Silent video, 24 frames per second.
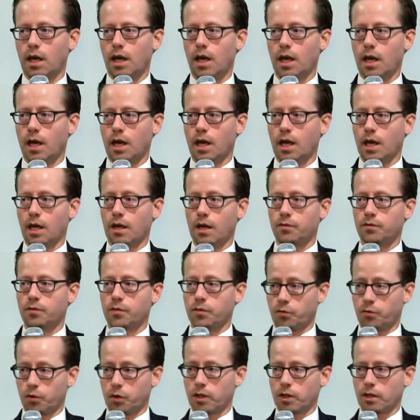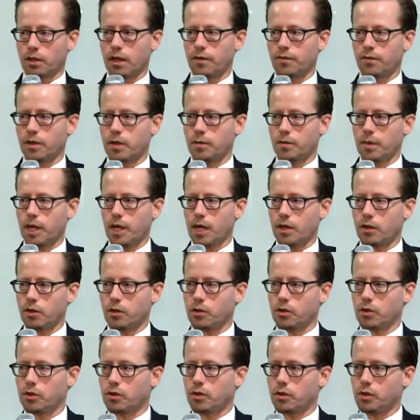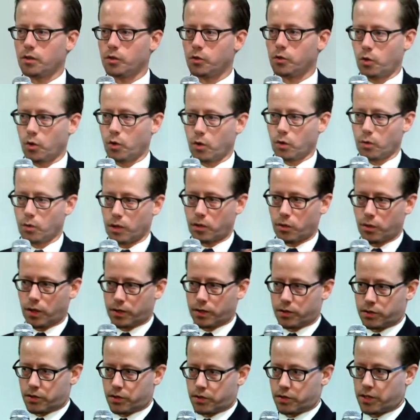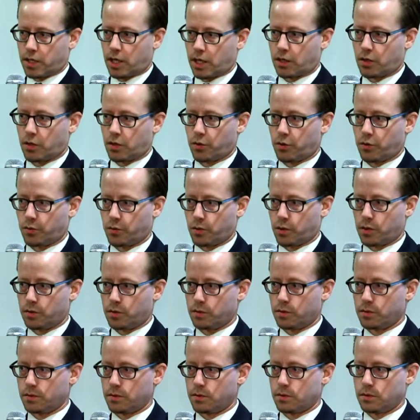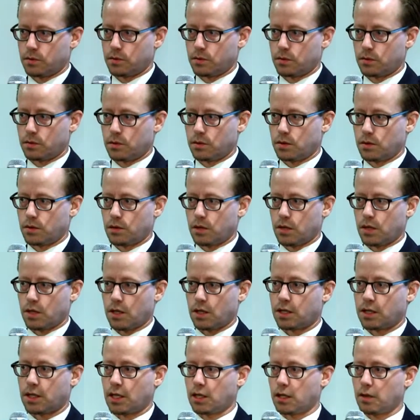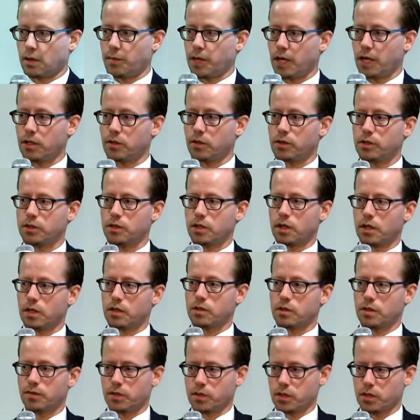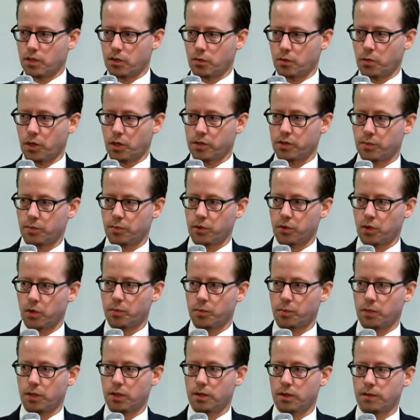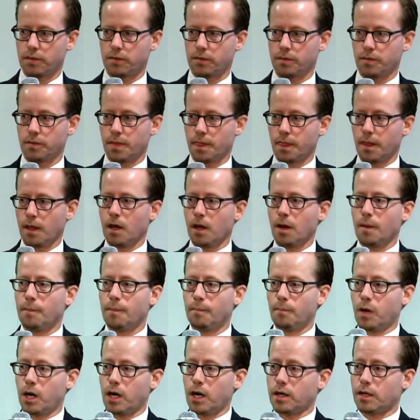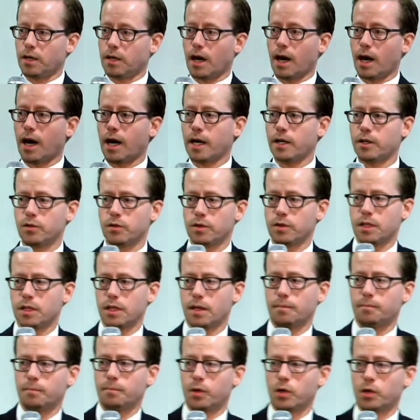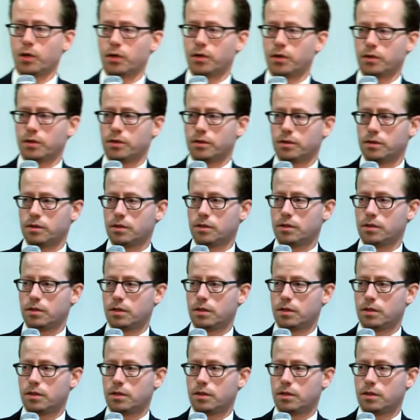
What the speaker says: and for the life of the matter, your request does not go through. At the end of the matter, it does if it's otherwise appropriate. But I don't get burned